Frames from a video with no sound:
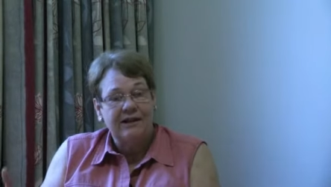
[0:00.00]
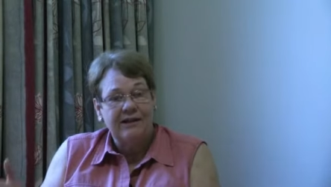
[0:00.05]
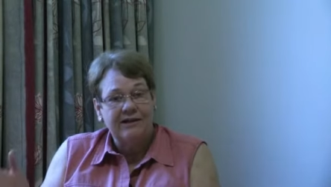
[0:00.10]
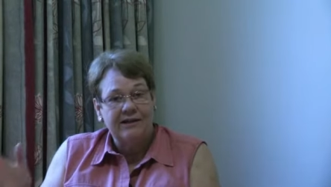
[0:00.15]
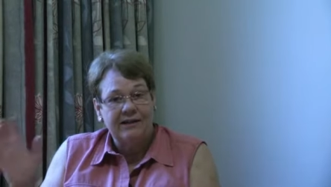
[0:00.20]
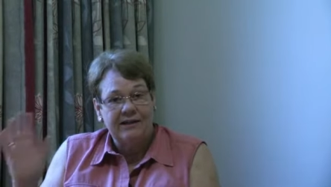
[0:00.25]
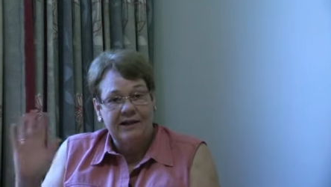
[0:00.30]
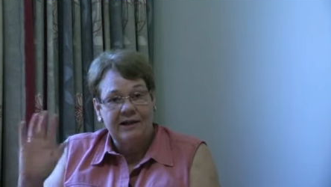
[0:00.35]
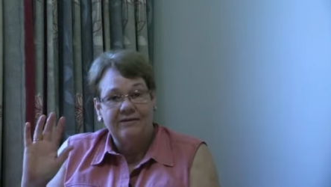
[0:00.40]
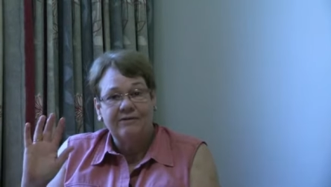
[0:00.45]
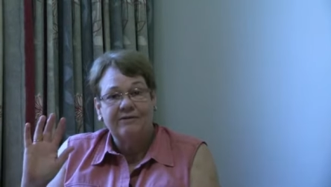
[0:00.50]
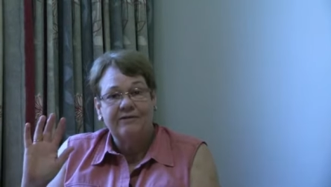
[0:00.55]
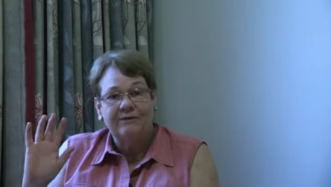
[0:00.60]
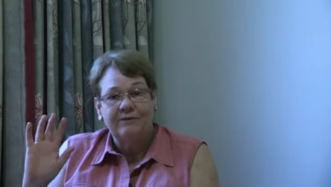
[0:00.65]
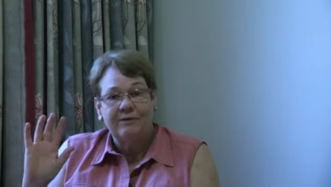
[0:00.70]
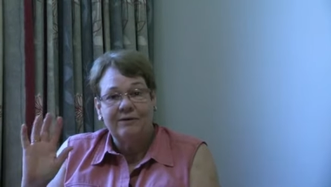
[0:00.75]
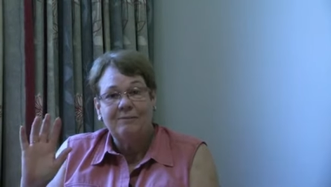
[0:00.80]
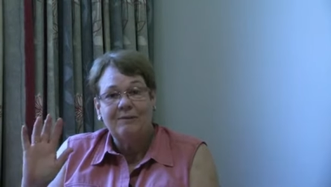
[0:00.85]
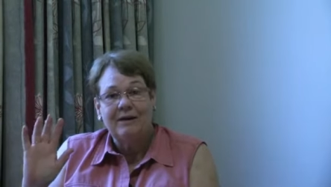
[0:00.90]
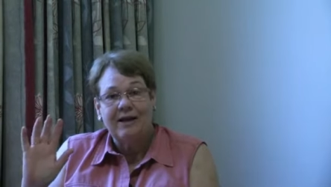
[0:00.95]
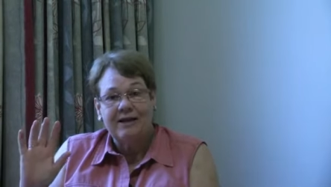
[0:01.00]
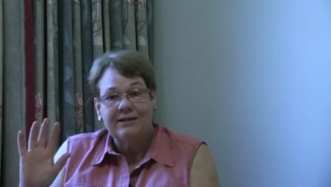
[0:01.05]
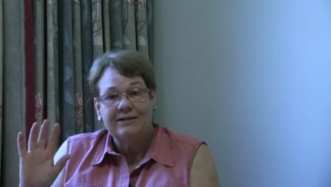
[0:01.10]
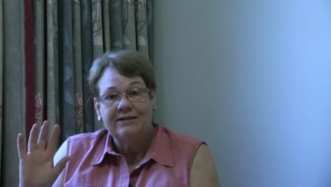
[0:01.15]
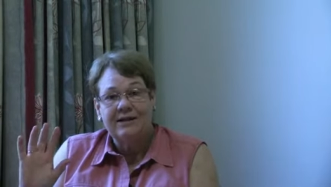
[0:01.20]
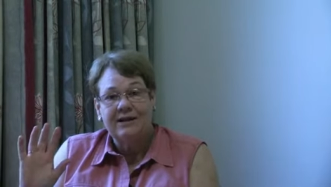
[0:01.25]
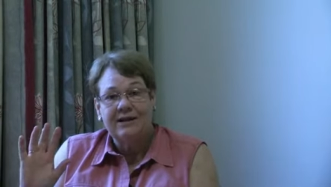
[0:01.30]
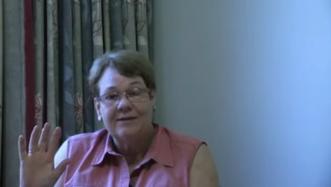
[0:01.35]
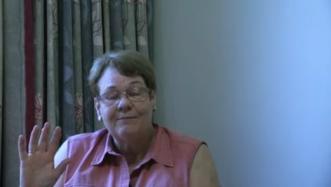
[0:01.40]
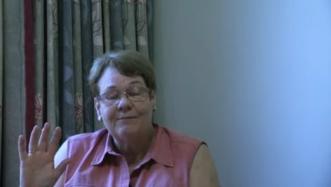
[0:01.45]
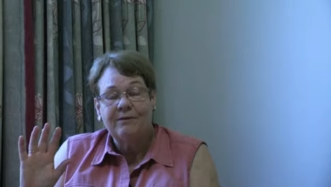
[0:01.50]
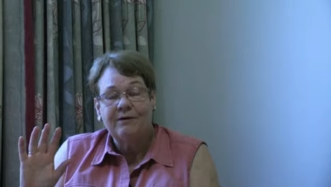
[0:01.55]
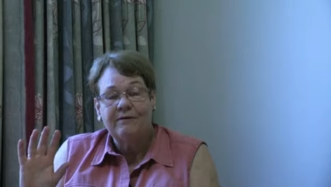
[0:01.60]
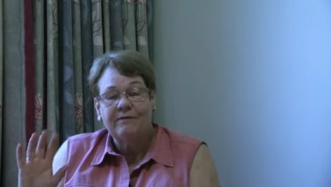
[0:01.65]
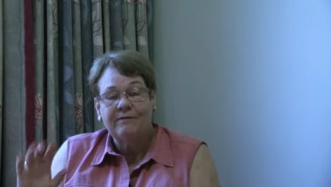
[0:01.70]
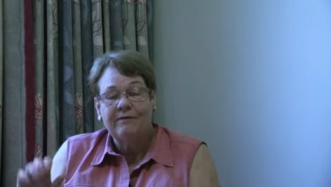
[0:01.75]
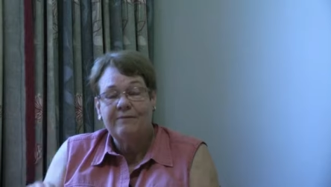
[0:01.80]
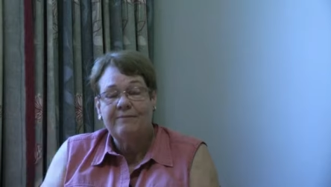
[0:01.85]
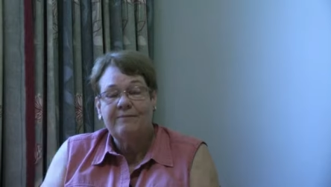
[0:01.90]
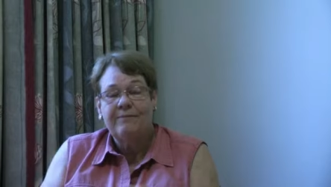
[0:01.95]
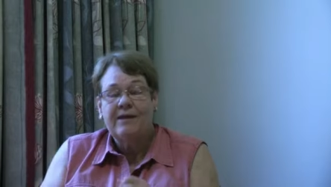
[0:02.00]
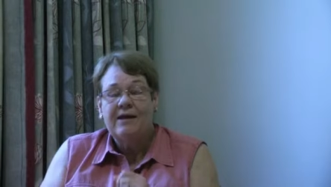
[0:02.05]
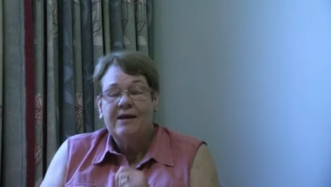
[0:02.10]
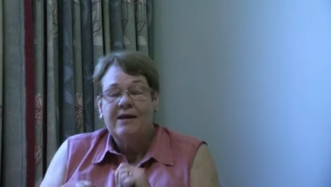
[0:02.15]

They did have to replace a number of them.